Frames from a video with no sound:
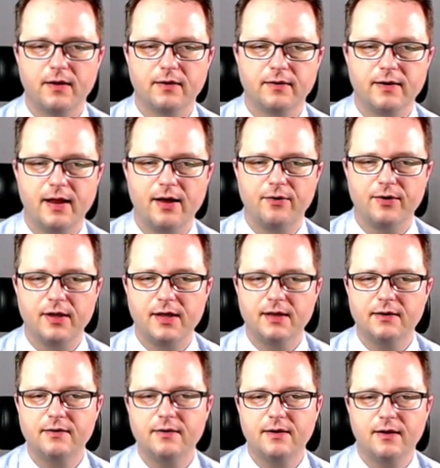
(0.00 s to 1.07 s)
Now,
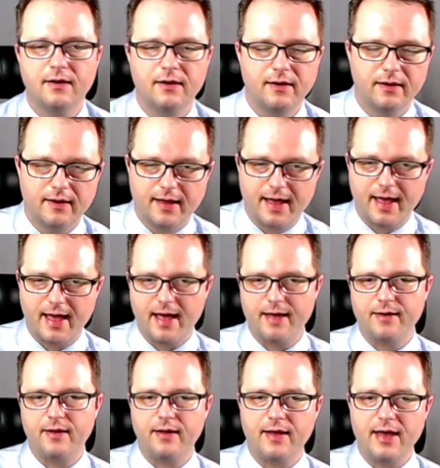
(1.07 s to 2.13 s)
in
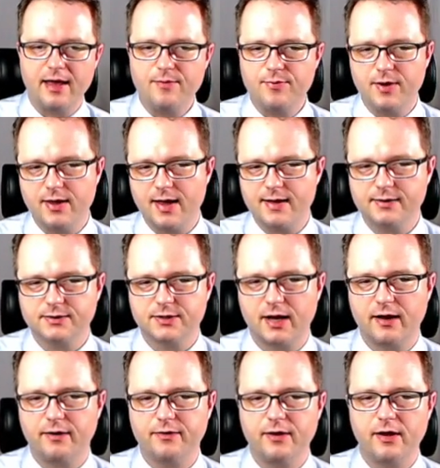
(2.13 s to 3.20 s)
APA
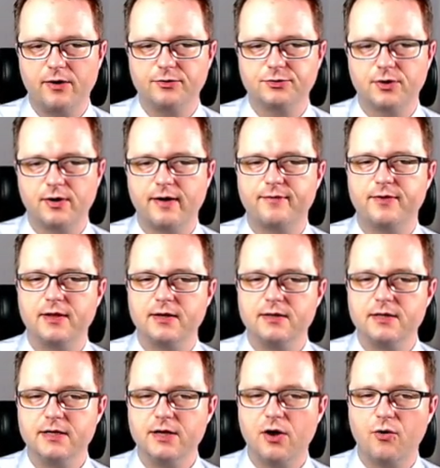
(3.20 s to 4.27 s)
style, they also have the
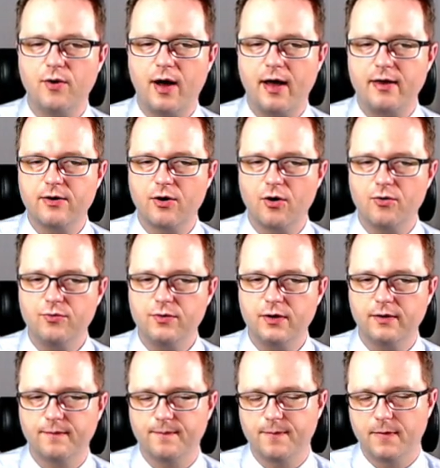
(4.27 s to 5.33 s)
DOI code,
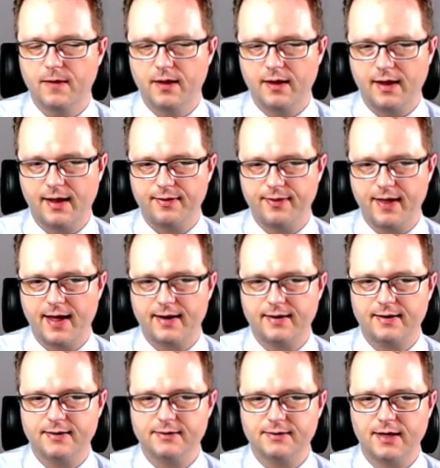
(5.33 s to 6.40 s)
and that
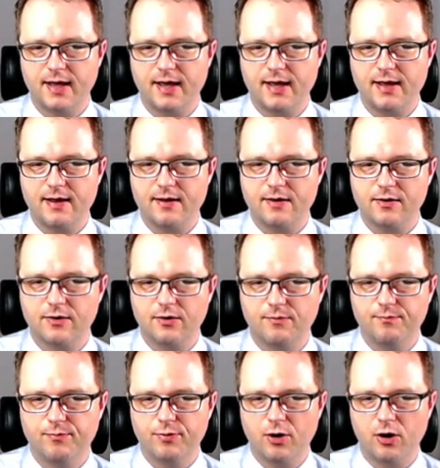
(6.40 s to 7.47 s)
is a
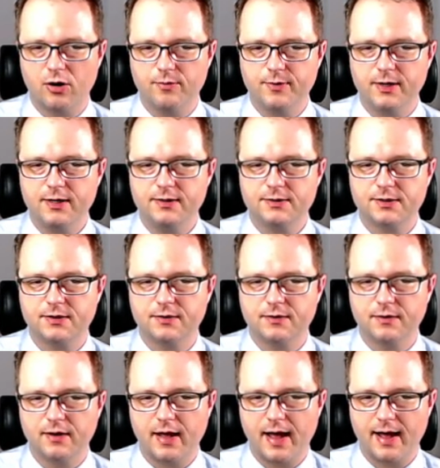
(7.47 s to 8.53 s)
permanent
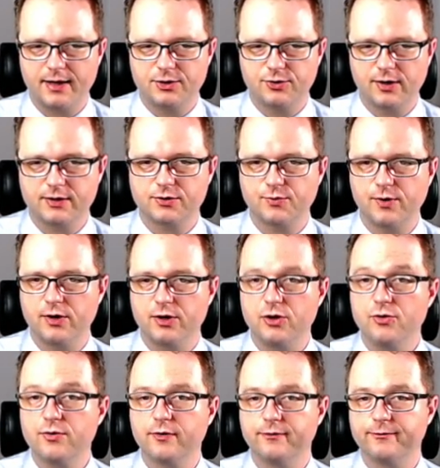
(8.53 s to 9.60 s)
address where you
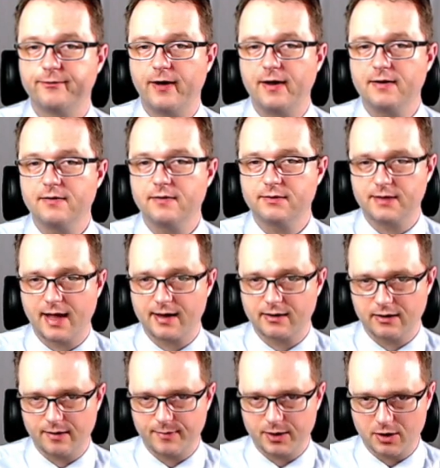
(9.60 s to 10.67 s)
can find this
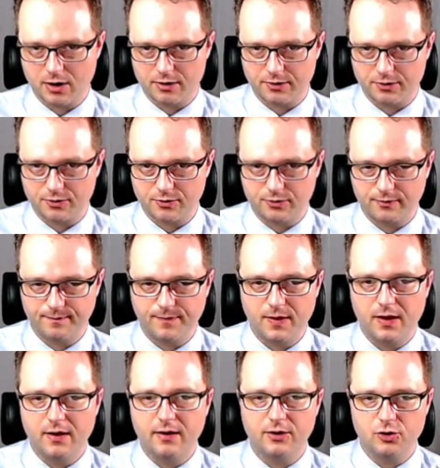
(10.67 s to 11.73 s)
academic article.
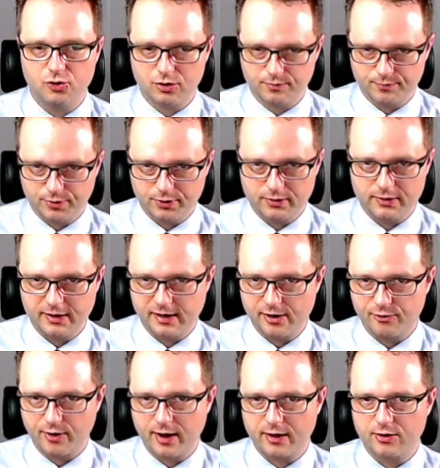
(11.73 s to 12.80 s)
You can put a
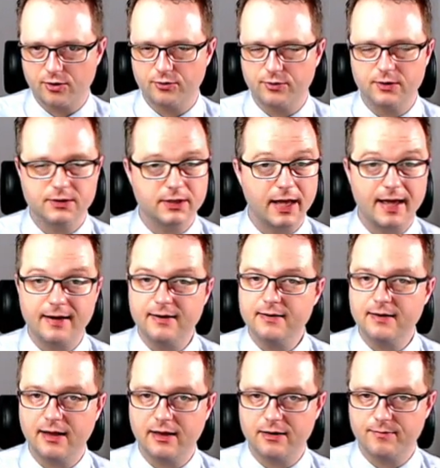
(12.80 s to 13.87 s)
DOI code into any
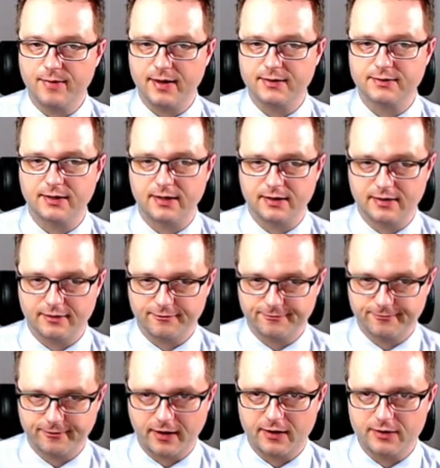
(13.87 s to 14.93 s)
database, and it can
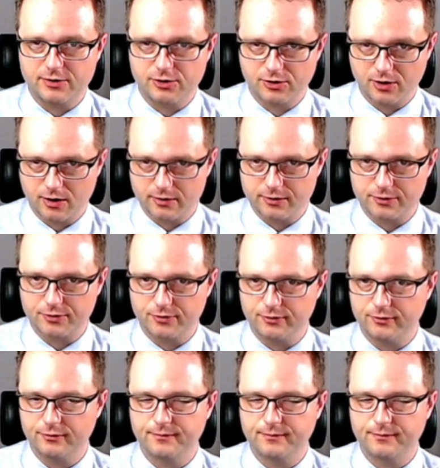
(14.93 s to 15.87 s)
find your article.